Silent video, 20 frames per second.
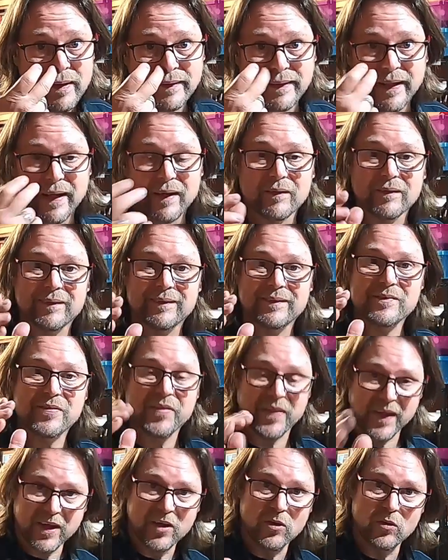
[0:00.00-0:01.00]
Now,
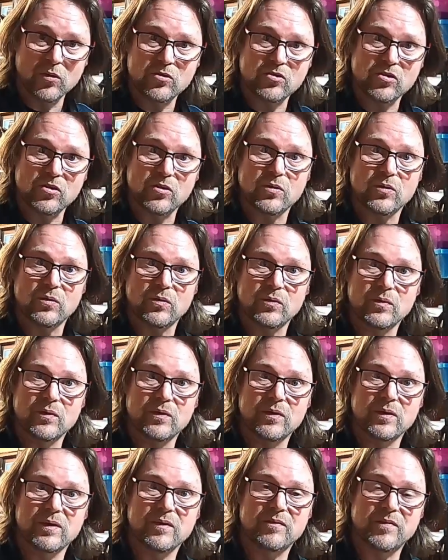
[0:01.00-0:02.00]
thank you
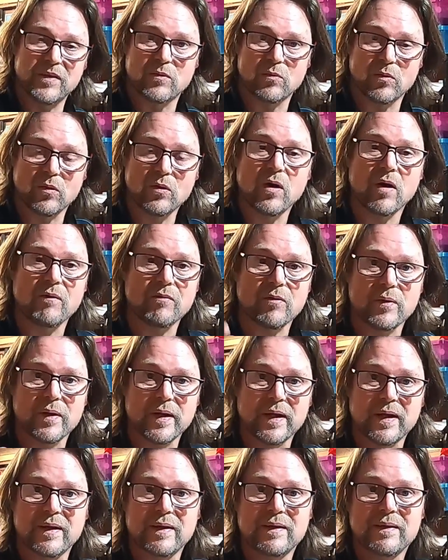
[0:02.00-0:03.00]
to Finru. I've
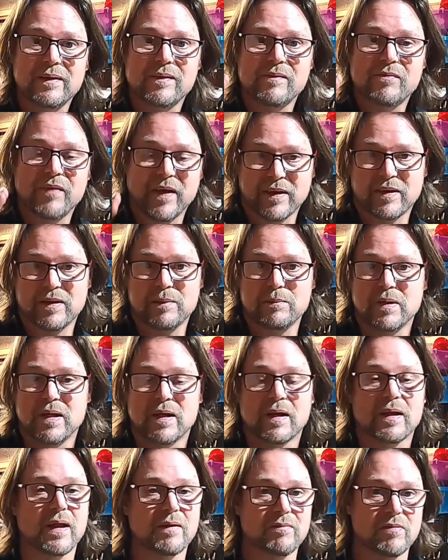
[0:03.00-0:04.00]
already thanked him
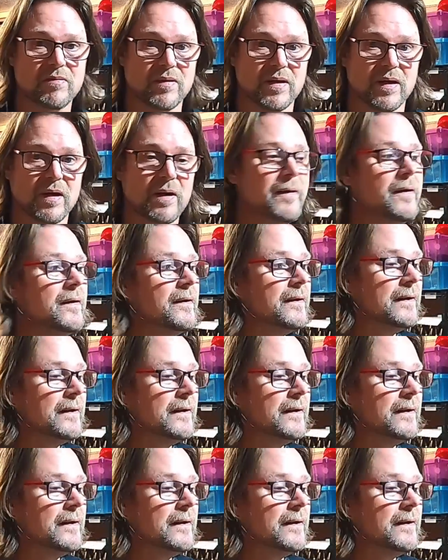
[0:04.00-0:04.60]
in another video.